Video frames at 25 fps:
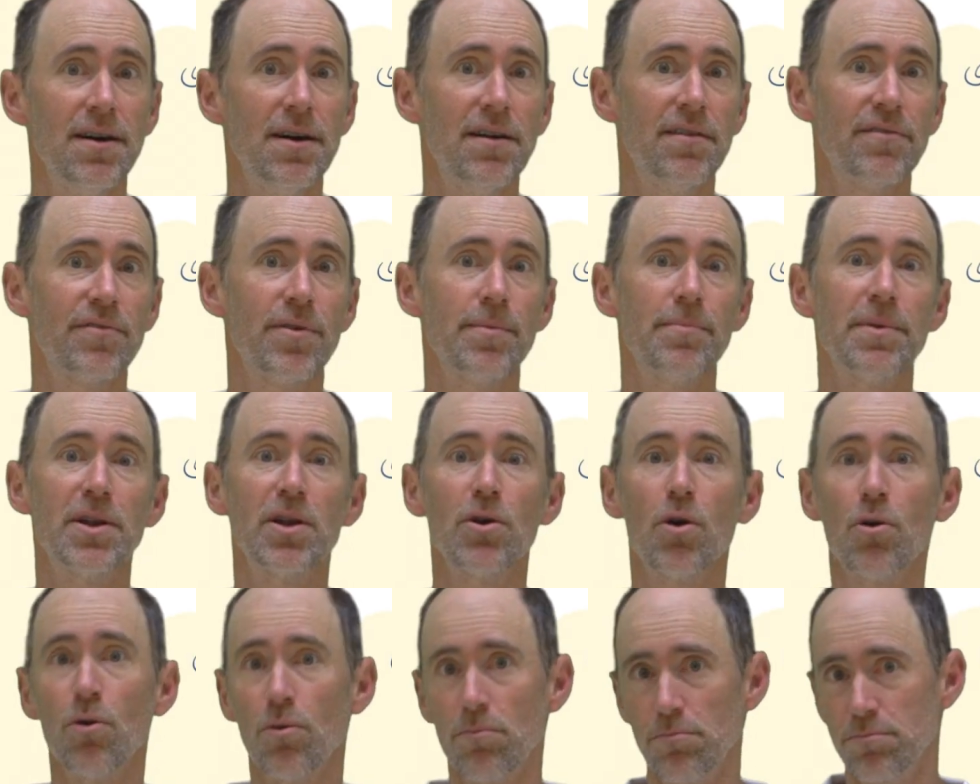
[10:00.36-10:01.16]
from a
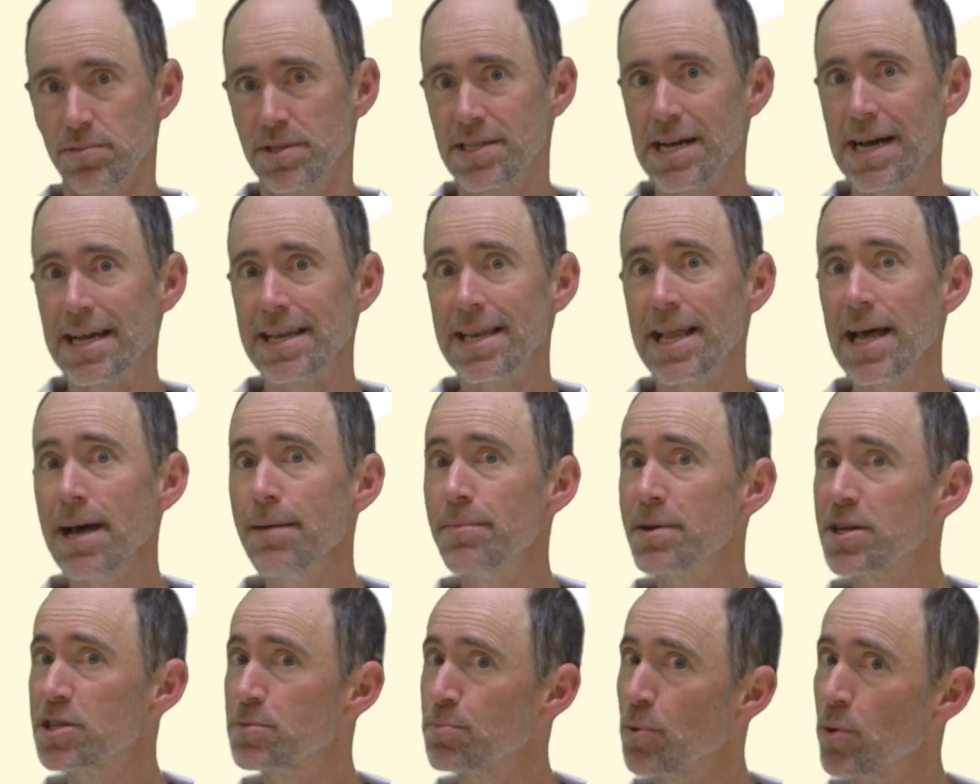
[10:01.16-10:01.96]

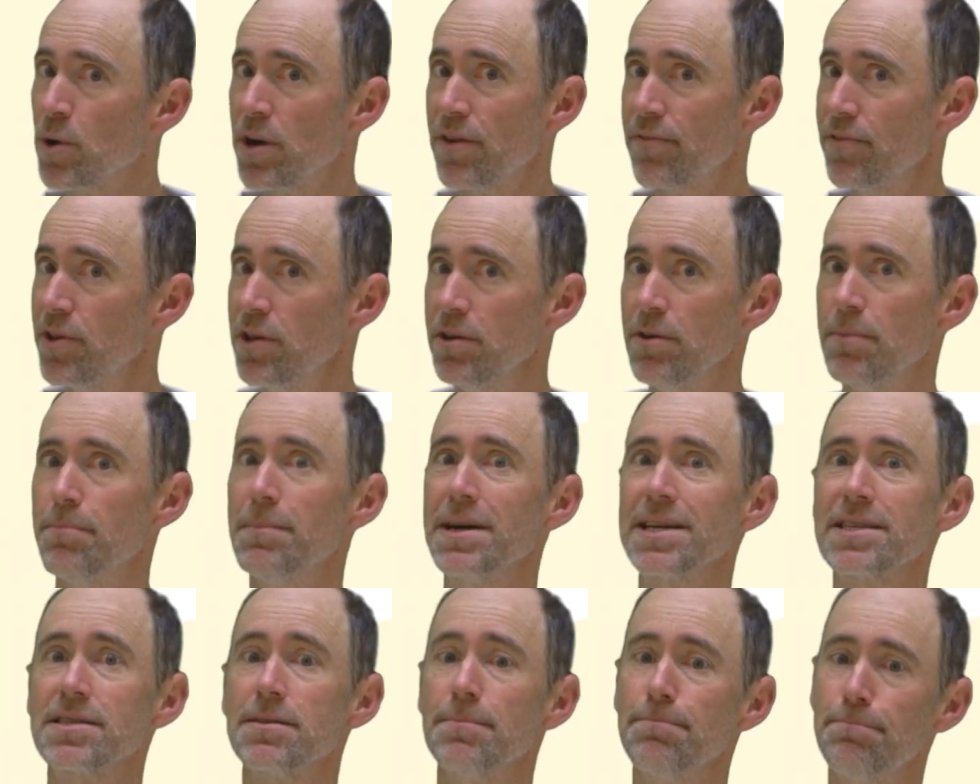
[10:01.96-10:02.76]
dynamics point of view
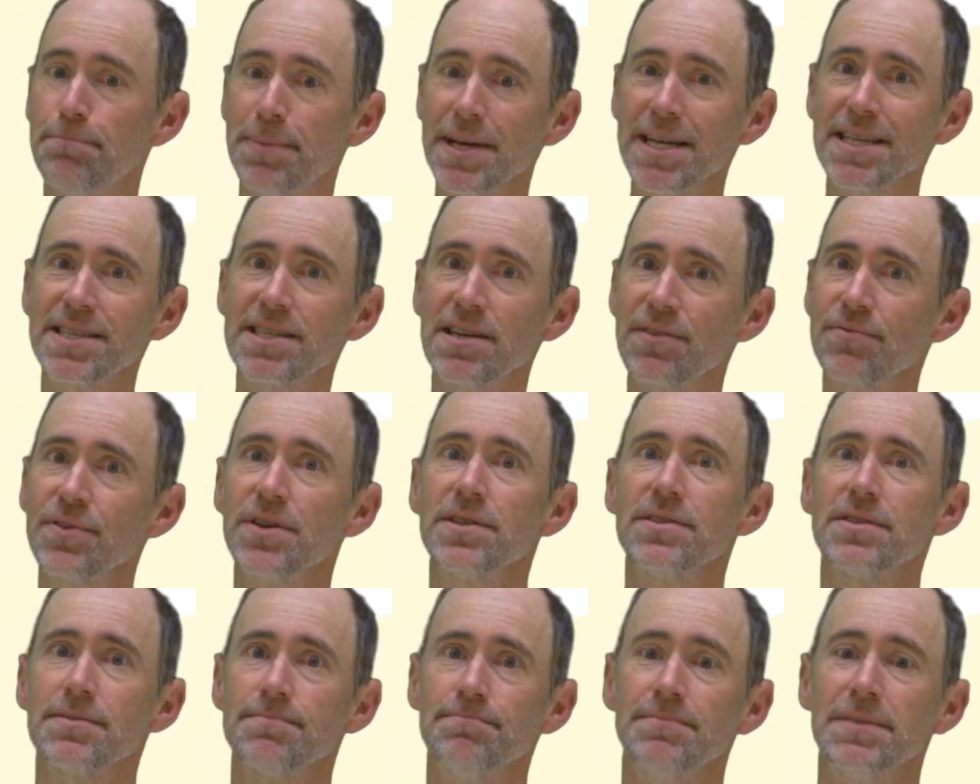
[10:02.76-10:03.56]
makes a big
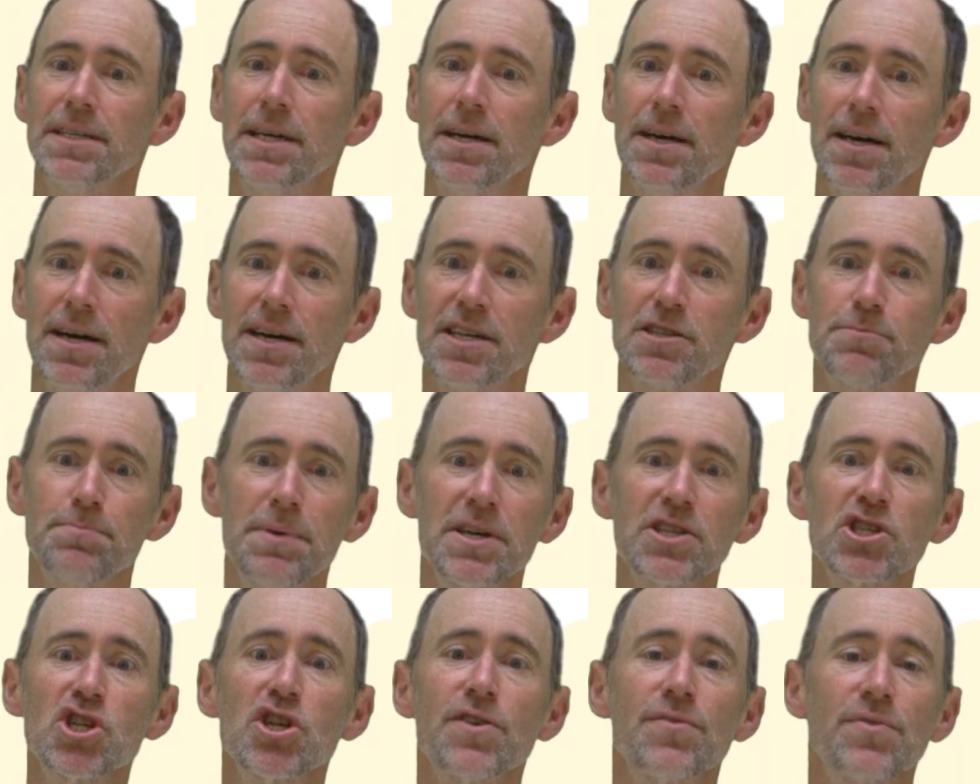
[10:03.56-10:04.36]
difference,
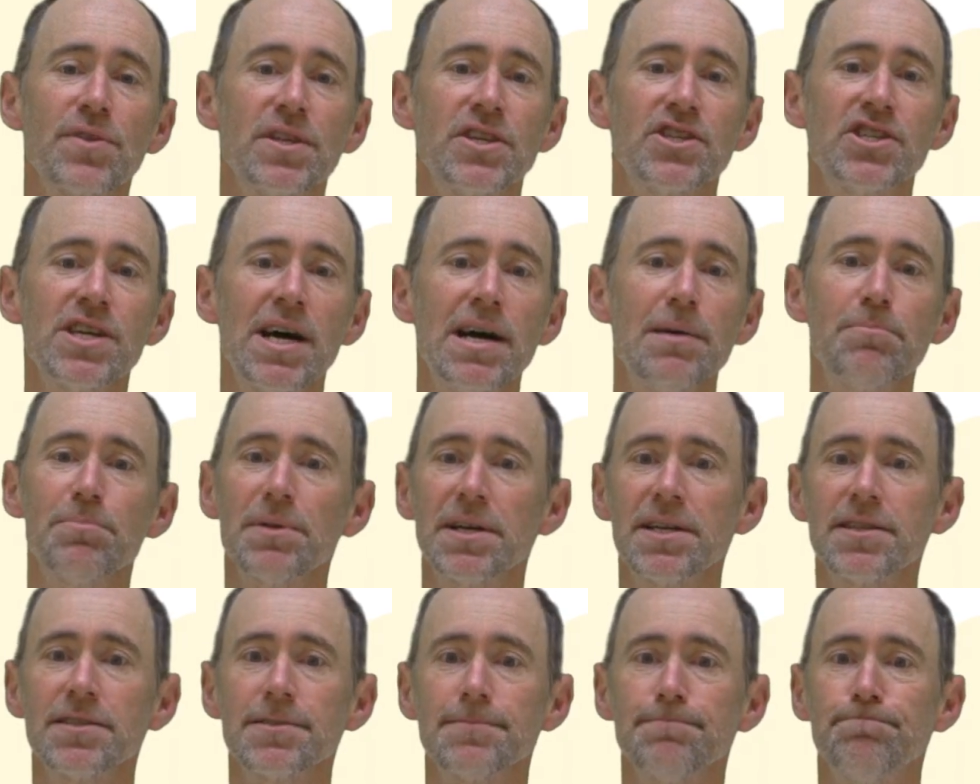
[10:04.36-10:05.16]
especially for the giant
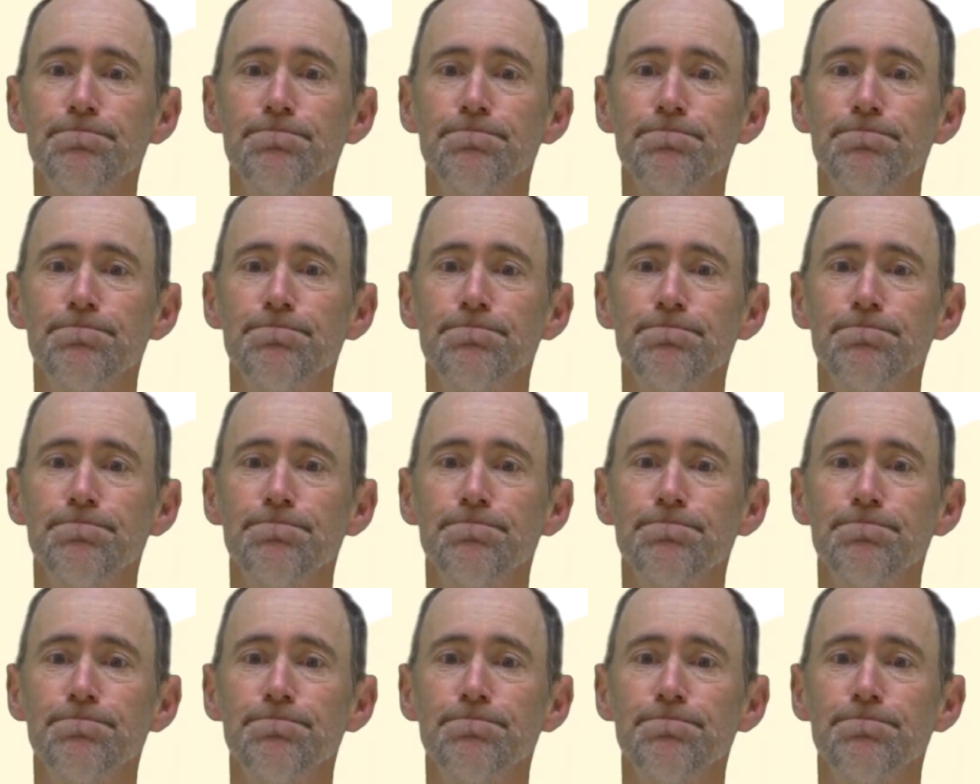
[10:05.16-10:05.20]
planets.